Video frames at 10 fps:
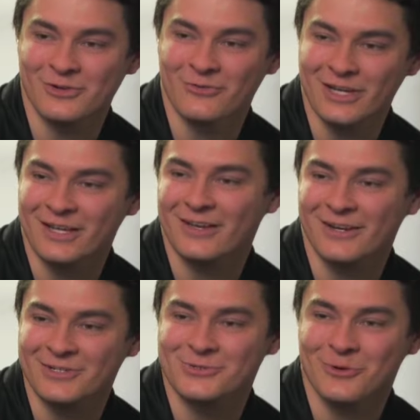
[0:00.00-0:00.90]
so if we can
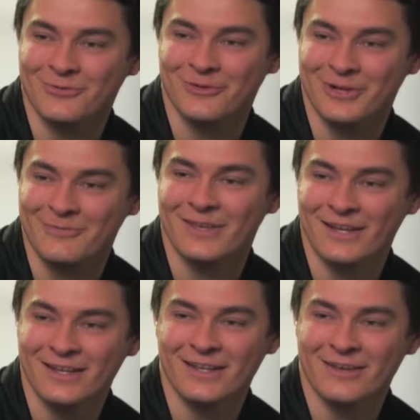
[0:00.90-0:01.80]
cut it short for him,
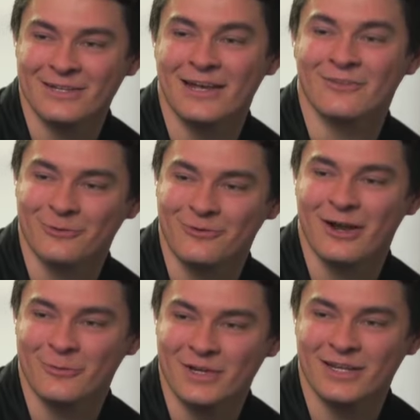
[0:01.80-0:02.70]
then definitely would
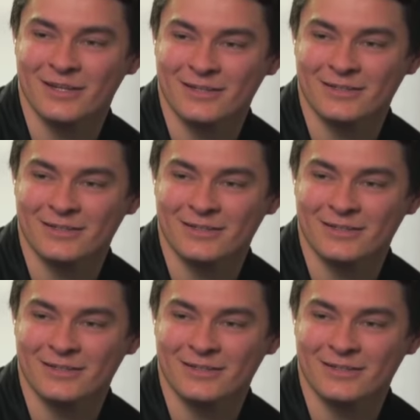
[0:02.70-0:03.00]
recommend it.